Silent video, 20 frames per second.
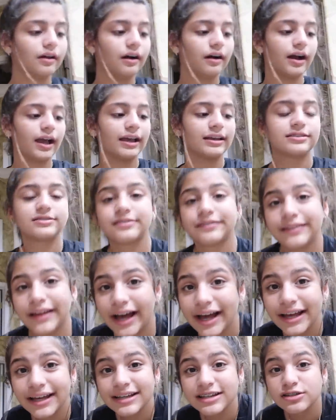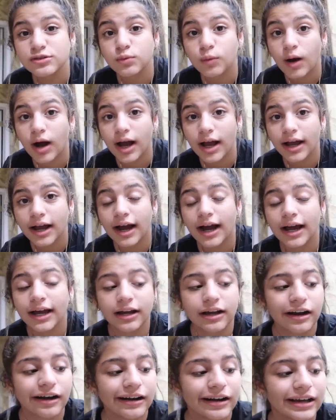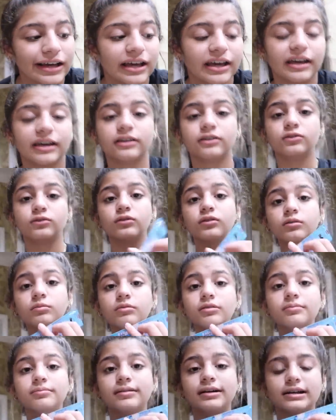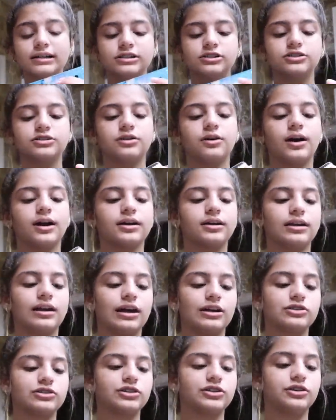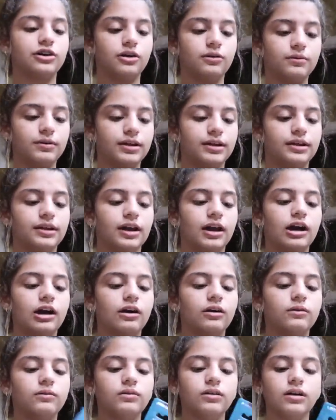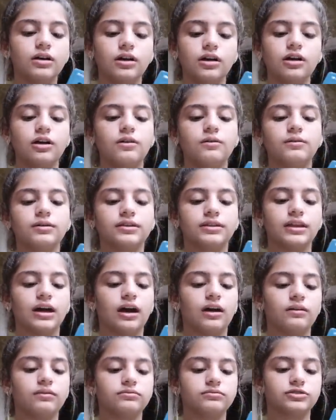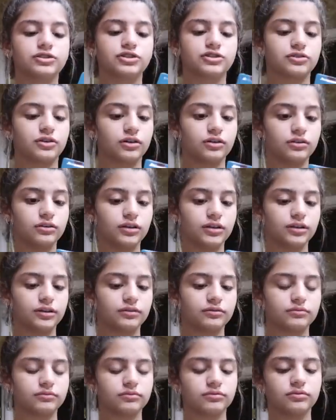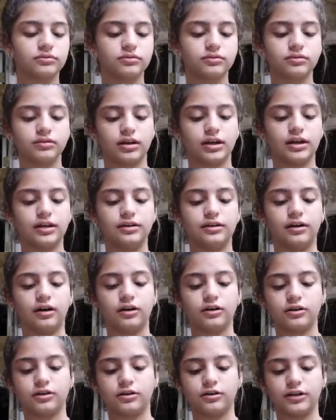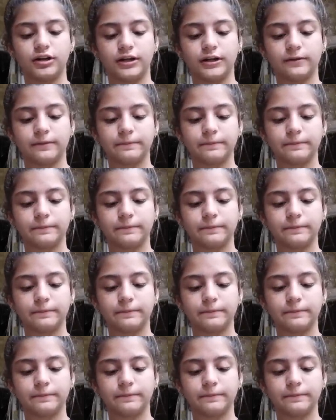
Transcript: Okay, so that is why I got a normal brush, so I could actually go in now without struggling and not hurting.